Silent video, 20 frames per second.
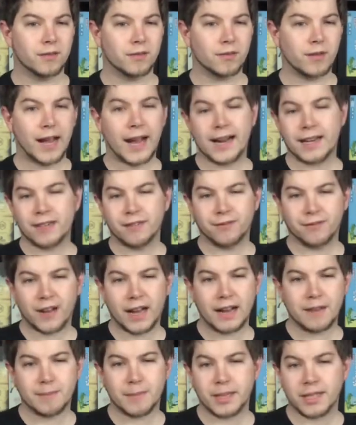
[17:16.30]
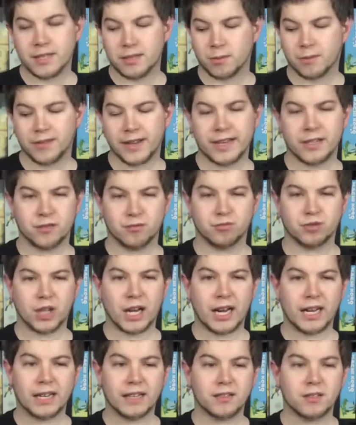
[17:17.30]
adding 5 minutes with Age of
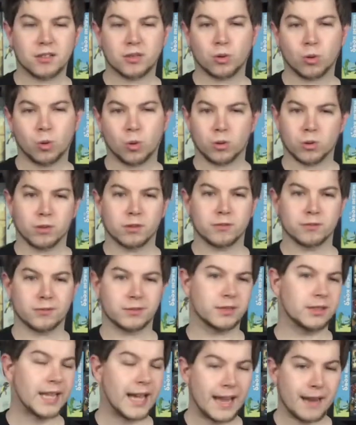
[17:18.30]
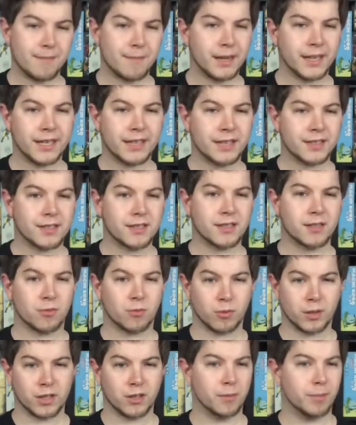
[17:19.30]
Giants or 10 minutes
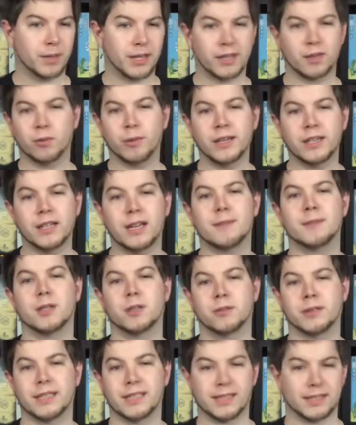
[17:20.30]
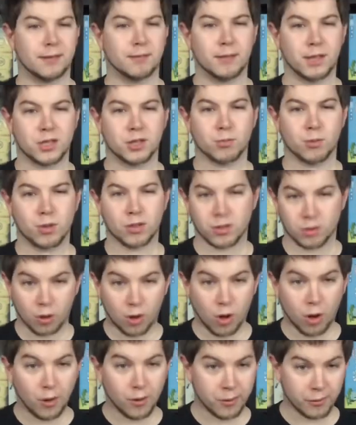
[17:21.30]
when you play Queendomino isn't much more. So
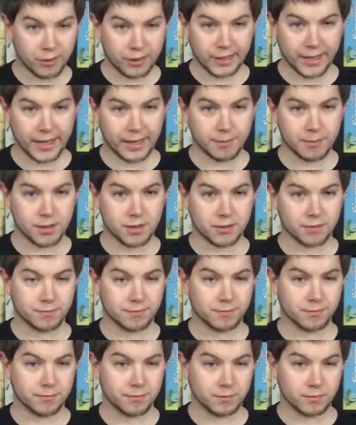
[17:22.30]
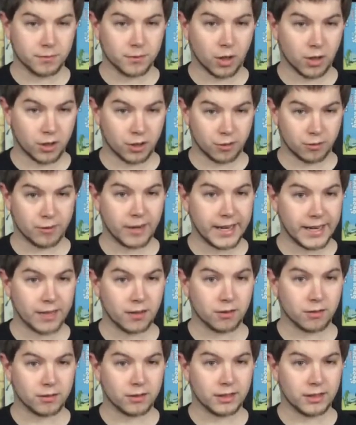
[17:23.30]
all 3 games are great
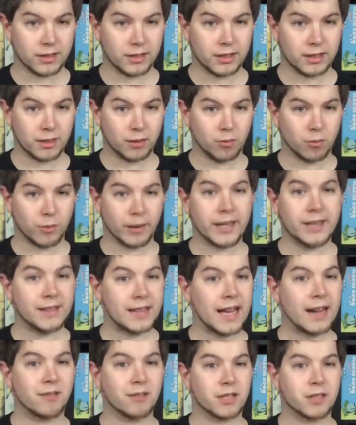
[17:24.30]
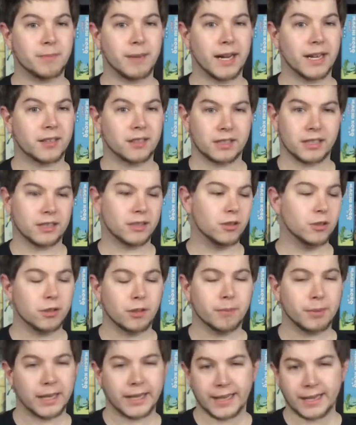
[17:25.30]
in that respect. Like, you can
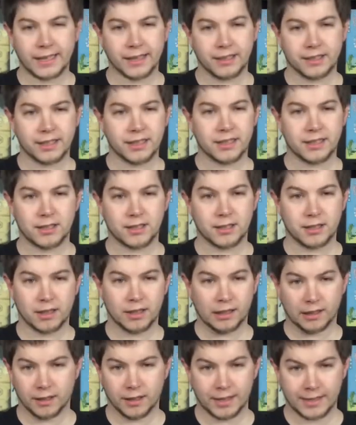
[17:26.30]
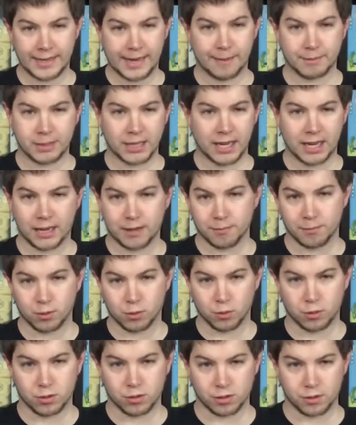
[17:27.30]
play any of these in a nap time
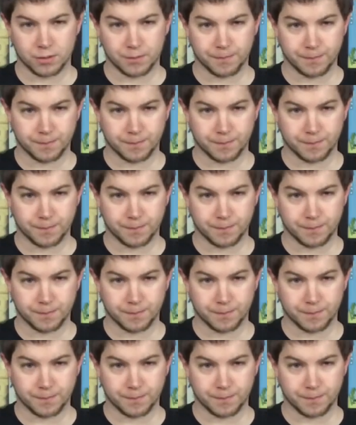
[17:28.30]
or